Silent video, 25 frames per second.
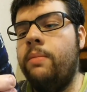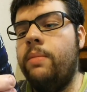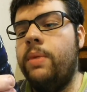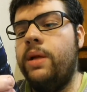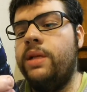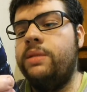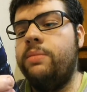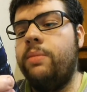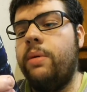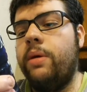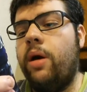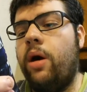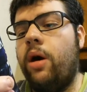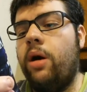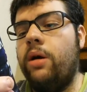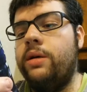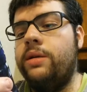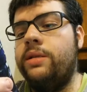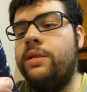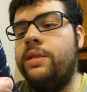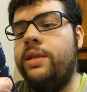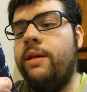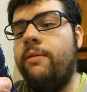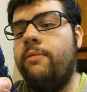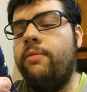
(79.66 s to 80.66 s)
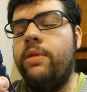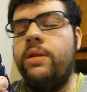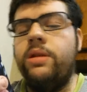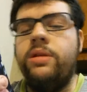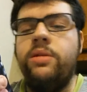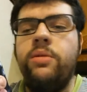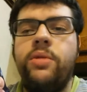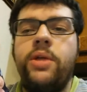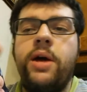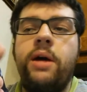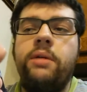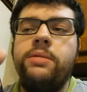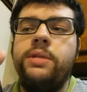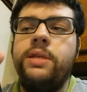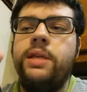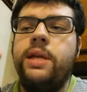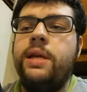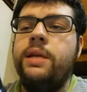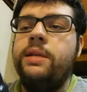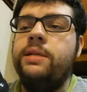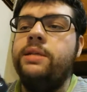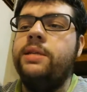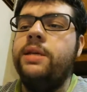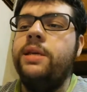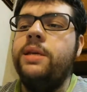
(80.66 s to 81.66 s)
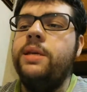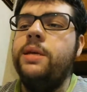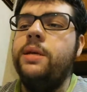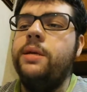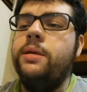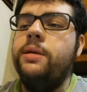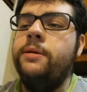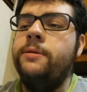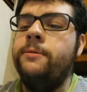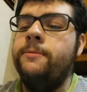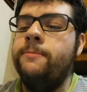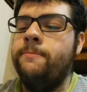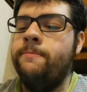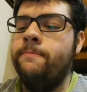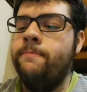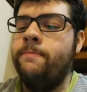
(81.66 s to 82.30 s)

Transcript: Best by August 7th, 2018.